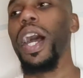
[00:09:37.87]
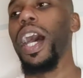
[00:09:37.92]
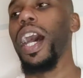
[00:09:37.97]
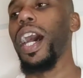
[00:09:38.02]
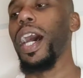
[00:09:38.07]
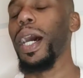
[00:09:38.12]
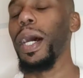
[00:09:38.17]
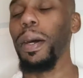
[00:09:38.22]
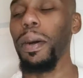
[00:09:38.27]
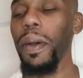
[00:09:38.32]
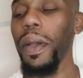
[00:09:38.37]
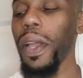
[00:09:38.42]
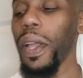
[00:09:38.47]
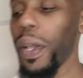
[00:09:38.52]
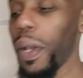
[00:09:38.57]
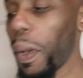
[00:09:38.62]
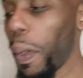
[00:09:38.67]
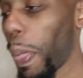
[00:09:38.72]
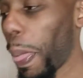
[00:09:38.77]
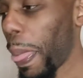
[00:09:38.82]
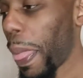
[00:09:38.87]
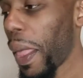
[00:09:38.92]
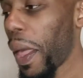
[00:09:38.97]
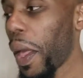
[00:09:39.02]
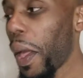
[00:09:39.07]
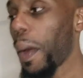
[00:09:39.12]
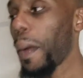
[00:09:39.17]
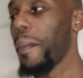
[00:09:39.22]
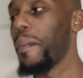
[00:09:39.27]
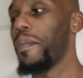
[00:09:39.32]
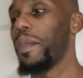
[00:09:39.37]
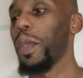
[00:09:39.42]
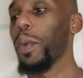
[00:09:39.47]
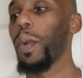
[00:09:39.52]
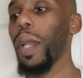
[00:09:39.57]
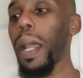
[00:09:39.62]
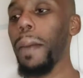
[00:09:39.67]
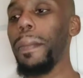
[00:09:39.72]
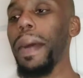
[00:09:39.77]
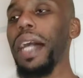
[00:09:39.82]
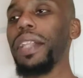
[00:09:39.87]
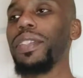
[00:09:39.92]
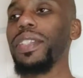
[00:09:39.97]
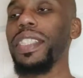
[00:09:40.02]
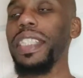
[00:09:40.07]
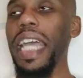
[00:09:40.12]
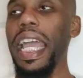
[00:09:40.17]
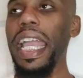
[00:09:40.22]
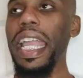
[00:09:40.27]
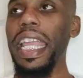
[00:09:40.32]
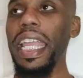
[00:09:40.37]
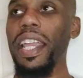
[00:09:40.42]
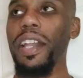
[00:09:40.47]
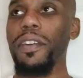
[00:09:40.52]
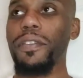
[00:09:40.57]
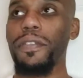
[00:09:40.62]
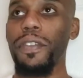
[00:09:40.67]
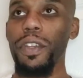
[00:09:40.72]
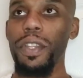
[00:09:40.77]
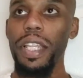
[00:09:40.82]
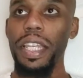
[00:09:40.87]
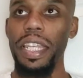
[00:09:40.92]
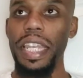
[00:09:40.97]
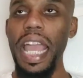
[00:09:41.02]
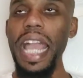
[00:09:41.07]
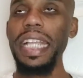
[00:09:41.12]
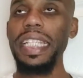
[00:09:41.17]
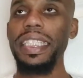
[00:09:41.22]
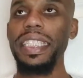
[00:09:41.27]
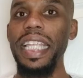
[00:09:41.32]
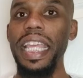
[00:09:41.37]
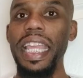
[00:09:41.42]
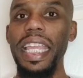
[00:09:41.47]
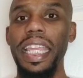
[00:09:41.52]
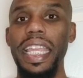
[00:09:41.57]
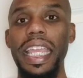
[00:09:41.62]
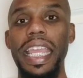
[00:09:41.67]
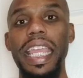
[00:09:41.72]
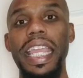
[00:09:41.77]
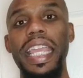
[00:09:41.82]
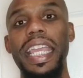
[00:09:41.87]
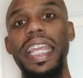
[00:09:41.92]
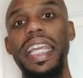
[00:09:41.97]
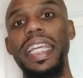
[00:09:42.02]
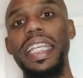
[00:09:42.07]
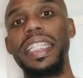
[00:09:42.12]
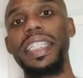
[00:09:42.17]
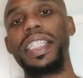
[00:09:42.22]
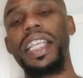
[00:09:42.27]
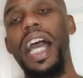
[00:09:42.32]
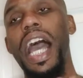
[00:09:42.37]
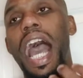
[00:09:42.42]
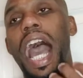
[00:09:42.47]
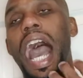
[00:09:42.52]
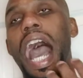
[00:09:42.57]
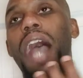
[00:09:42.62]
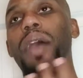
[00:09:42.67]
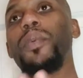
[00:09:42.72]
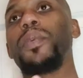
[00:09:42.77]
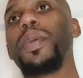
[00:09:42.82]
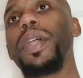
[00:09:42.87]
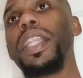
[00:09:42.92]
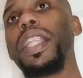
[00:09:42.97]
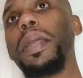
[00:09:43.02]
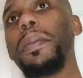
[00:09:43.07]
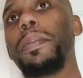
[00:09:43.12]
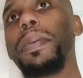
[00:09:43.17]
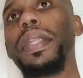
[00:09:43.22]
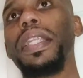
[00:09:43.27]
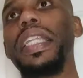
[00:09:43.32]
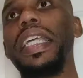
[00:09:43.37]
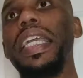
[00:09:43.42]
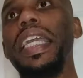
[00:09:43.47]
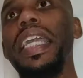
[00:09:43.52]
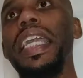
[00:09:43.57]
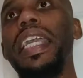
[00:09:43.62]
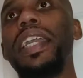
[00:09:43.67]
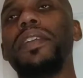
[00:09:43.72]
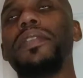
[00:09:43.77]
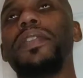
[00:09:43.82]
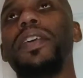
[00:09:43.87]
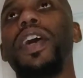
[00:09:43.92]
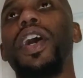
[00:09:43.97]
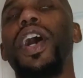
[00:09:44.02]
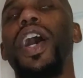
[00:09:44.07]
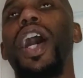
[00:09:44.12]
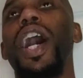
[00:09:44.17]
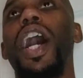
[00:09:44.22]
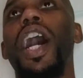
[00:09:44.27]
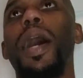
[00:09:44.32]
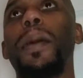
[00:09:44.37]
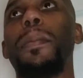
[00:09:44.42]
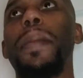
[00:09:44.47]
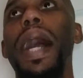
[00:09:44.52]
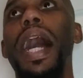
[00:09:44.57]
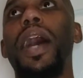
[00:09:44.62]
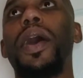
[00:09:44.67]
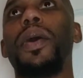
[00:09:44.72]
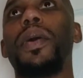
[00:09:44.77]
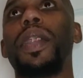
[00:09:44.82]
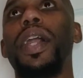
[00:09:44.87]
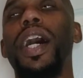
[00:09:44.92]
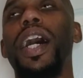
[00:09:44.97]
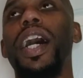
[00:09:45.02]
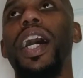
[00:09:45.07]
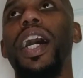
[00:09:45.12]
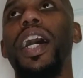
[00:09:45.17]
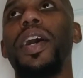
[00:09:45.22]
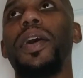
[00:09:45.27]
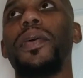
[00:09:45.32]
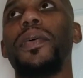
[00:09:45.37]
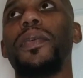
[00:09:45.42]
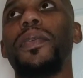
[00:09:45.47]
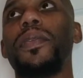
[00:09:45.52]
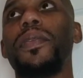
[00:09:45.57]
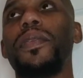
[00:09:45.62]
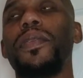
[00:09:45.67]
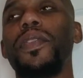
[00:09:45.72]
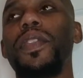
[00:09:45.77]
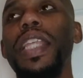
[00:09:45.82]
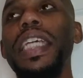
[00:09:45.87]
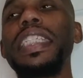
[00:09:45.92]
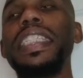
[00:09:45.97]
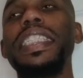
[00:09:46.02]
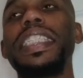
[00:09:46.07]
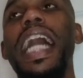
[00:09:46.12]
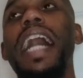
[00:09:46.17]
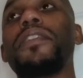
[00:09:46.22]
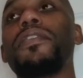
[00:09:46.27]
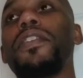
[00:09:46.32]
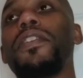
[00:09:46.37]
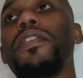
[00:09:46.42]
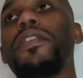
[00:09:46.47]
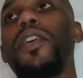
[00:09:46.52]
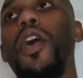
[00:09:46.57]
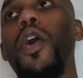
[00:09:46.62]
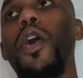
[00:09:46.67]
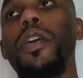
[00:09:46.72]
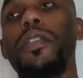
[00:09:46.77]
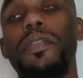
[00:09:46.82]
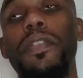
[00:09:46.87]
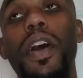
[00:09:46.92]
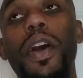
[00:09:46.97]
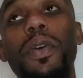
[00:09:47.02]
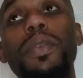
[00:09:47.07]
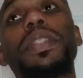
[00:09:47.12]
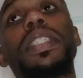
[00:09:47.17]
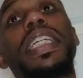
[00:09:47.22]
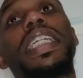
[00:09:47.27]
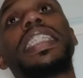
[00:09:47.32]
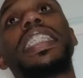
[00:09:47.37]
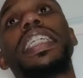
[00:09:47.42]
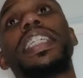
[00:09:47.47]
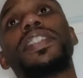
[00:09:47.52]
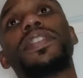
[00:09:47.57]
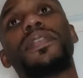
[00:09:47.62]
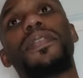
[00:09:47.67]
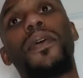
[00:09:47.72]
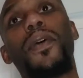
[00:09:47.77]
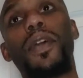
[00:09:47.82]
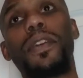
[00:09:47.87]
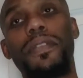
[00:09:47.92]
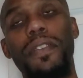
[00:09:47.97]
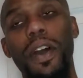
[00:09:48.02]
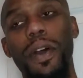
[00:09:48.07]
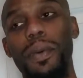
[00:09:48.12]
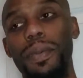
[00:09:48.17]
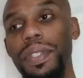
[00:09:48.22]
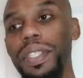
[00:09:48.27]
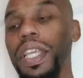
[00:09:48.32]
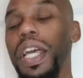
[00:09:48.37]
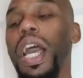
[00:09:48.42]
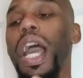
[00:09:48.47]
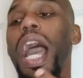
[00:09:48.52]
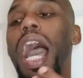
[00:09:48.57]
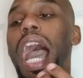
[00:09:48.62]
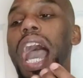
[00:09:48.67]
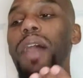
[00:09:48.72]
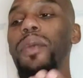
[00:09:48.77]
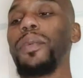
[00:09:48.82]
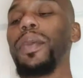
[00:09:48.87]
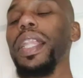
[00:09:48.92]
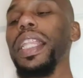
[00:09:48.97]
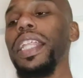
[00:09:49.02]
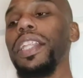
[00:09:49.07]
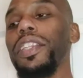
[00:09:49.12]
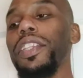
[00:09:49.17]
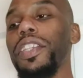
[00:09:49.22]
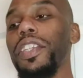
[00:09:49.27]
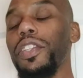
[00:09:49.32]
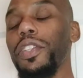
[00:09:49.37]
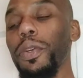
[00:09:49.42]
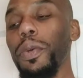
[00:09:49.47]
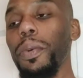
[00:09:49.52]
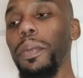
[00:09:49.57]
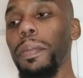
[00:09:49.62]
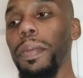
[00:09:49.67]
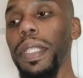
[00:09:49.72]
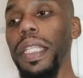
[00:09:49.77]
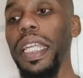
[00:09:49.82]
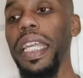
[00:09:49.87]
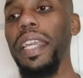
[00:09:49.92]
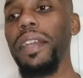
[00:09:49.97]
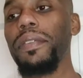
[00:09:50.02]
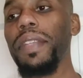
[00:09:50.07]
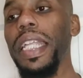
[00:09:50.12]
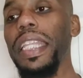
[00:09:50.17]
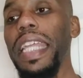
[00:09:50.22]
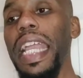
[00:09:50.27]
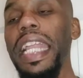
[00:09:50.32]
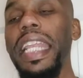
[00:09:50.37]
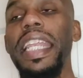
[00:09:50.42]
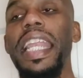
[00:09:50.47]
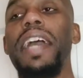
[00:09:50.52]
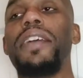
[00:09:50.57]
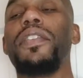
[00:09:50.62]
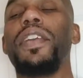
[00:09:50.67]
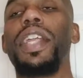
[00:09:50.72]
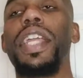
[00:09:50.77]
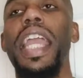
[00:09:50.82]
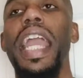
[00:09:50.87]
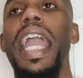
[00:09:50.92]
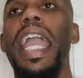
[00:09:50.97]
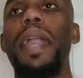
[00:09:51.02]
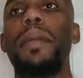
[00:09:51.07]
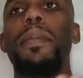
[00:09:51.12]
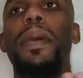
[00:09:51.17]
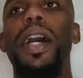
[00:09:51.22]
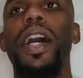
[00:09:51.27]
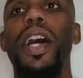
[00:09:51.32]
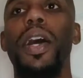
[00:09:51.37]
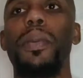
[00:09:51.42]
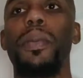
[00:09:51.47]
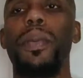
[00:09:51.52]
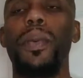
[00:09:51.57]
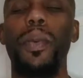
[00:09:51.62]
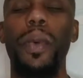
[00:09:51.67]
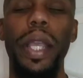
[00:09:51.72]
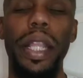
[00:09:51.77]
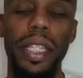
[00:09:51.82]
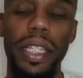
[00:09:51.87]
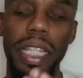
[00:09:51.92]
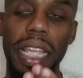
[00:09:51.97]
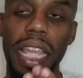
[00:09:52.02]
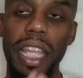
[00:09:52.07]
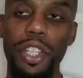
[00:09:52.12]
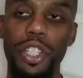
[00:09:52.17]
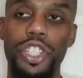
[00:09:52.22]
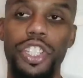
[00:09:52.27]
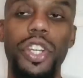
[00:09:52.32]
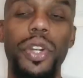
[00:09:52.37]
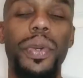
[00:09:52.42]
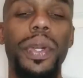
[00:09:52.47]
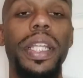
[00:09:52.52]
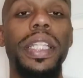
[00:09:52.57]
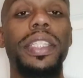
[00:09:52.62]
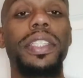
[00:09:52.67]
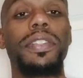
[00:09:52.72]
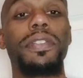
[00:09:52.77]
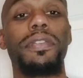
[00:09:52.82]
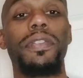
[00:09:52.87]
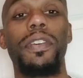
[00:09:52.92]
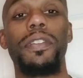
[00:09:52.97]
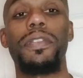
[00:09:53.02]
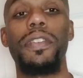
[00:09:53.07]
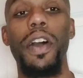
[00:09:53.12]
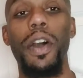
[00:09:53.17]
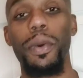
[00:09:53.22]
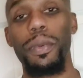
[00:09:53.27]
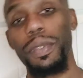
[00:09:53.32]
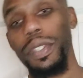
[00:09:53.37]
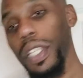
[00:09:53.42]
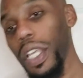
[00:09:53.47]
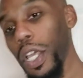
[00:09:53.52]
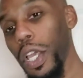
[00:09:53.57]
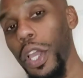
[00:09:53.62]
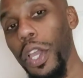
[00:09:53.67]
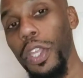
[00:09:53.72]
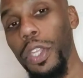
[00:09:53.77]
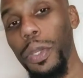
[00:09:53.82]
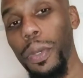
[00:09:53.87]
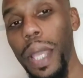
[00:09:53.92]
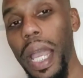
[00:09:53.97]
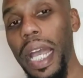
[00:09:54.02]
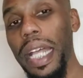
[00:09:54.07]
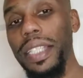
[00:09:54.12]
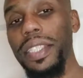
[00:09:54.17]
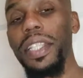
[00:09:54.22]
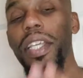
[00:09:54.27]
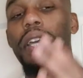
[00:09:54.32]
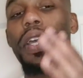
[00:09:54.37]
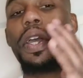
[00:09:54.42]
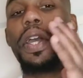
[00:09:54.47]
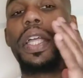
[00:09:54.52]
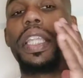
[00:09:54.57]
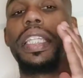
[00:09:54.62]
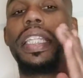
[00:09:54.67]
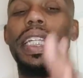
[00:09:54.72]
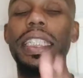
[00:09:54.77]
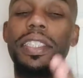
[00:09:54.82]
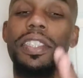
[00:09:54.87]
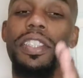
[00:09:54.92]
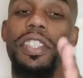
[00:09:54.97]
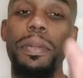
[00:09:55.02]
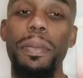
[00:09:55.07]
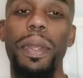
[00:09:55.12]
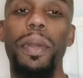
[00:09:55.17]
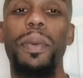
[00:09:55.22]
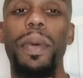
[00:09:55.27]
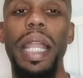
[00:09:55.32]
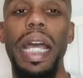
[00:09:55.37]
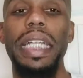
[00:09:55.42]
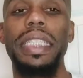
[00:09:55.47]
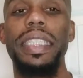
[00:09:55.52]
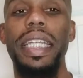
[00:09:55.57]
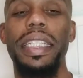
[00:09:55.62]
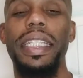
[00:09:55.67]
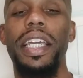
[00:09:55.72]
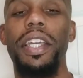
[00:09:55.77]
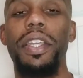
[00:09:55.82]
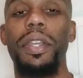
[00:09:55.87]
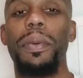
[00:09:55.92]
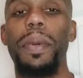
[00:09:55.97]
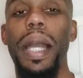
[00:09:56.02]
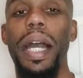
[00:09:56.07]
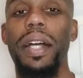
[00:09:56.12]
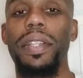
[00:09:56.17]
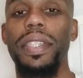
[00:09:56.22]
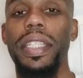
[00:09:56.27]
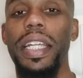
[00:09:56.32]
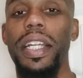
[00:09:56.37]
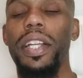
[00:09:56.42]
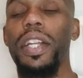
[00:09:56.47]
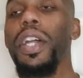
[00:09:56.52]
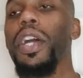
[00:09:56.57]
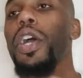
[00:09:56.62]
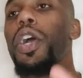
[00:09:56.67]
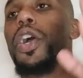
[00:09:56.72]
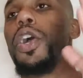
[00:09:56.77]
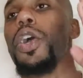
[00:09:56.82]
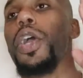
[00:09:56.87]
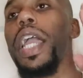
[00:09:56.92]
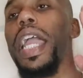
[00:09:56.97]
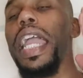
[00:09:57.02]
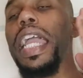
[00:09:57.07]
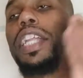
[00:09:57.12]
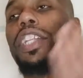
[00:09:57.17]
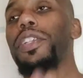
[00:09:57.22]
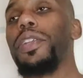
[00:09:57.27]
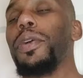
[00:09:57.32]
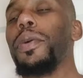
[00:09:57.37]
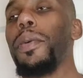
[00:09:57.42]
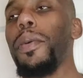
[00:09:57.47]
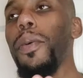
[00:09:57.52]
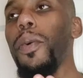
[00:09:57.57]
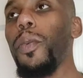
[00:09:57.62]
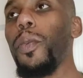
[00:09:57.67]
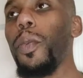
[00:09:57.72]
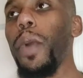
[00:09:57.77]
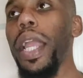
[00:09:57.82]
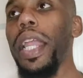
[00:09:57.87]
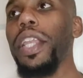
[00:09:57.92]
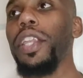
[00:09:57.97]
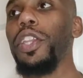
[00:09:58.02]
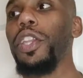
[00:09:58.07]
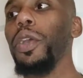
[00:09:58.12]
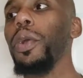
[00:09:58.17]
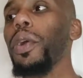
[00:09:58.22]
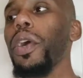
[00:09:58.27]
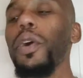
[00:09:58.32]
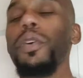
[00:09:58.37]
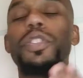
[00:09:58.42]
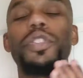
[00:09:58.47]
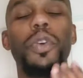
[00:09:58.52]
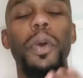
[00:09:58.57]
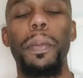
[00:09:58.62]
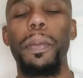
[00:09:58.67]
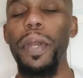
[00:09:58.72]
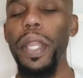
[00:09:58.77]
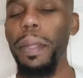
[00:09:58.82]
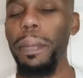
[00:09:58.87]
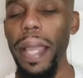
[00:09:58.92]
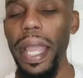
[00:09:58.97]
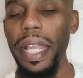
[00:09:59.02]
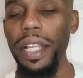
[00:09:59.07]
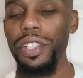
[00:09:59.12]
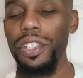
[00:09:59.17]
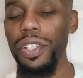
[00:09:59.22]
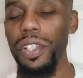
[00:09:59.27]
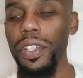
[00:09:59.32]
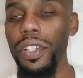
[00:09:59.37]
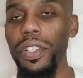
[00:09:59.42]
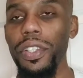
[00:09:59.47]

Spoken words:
What I'm about to say for the next thing is, I really believe about, this is not for on phones, this is for phones. I really do believe that they never came up with insurance for phones. You guys, listen to me when I tell you out there, when you go to a prepaid